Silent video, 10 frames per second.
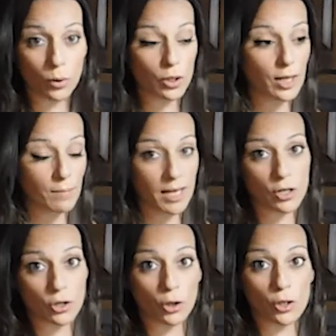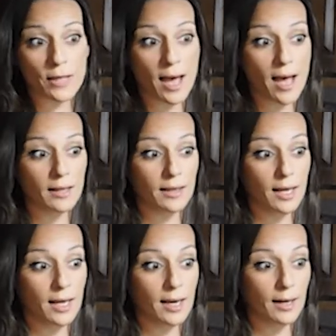where they make sure that
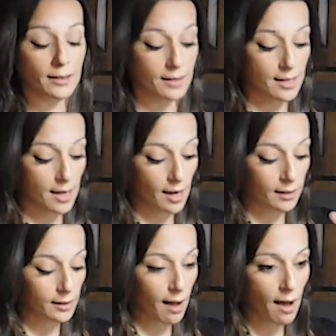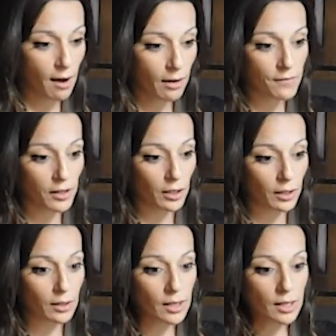they get a lot of
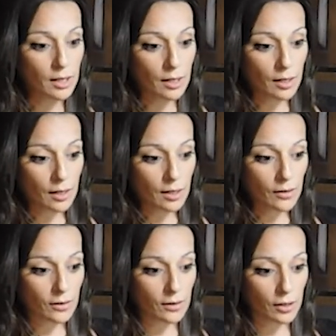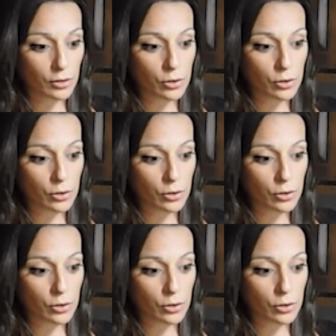their their